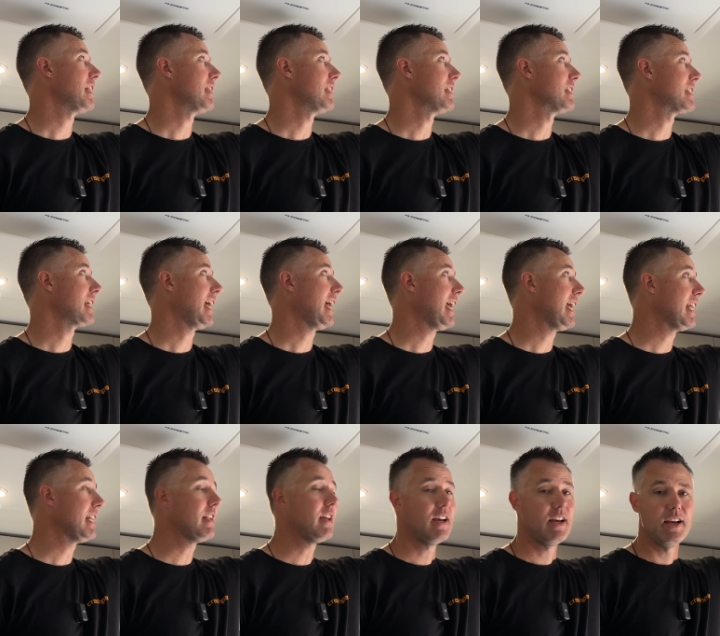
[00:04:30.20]
this
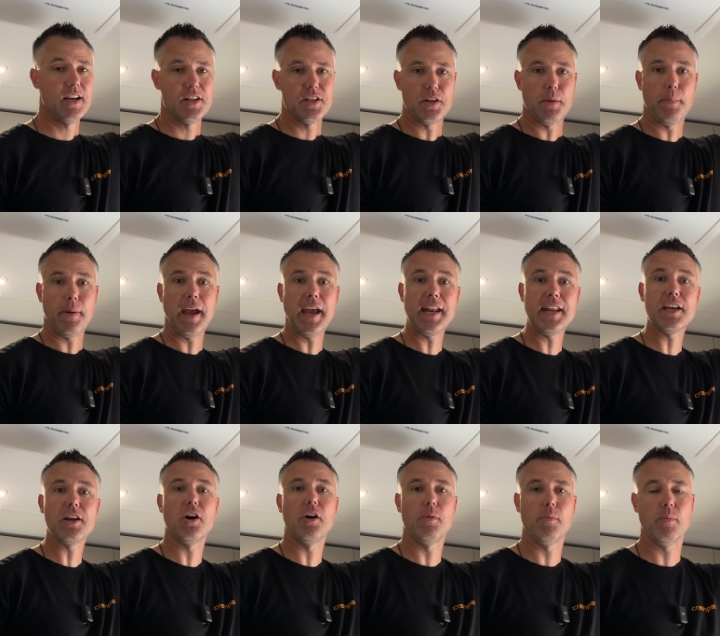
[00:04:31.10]
head depending
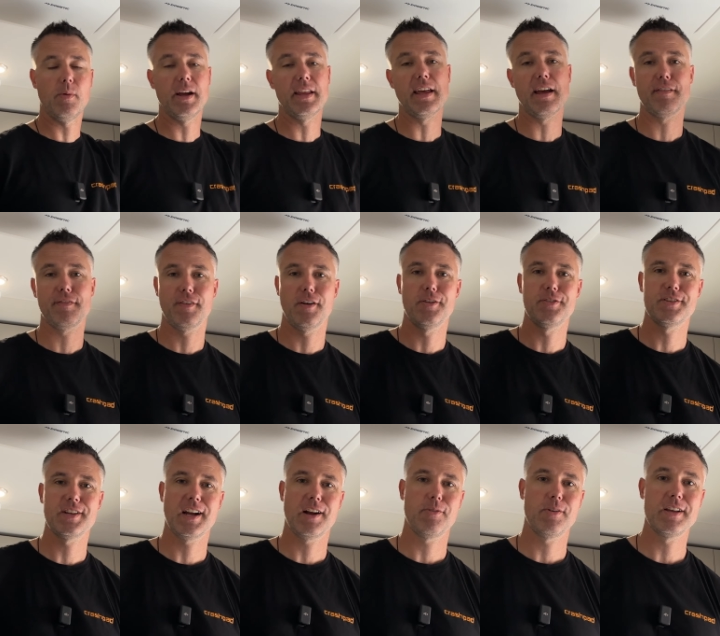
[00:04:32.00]
on where that phone
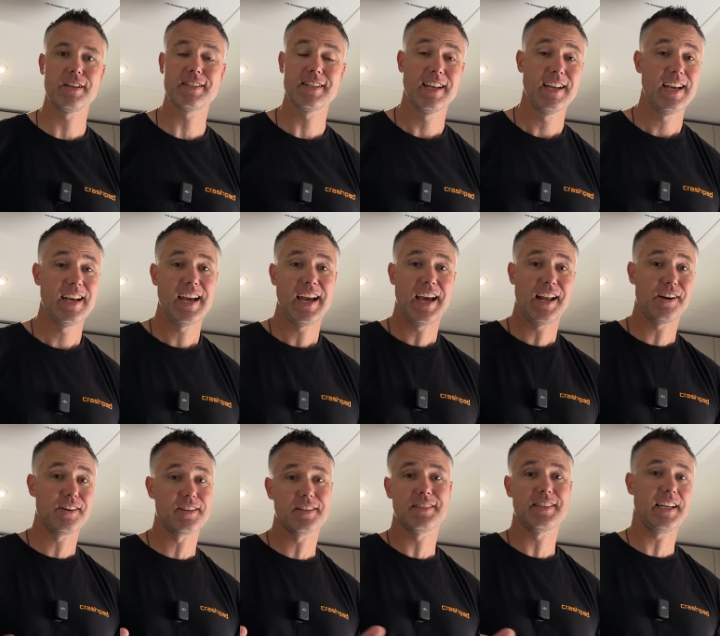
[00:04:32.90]
tower is, and I
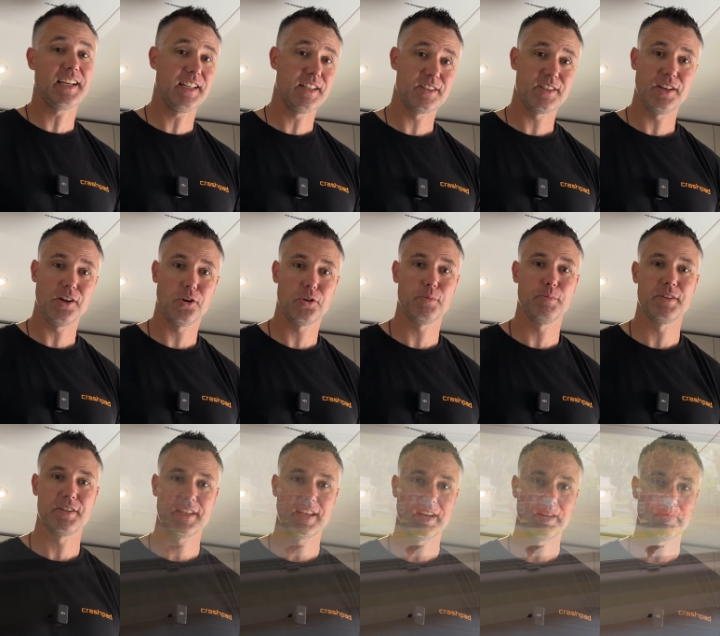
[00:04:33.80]
just think it's the ultimate
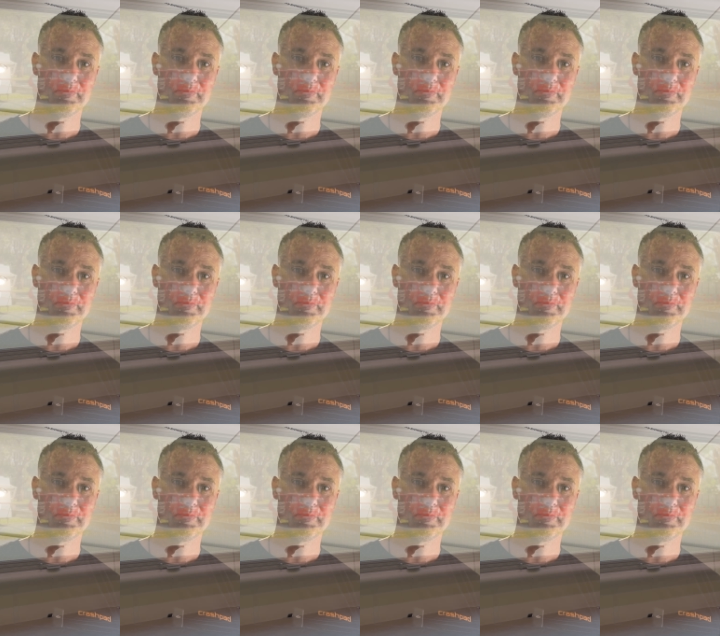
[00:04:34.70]
setup.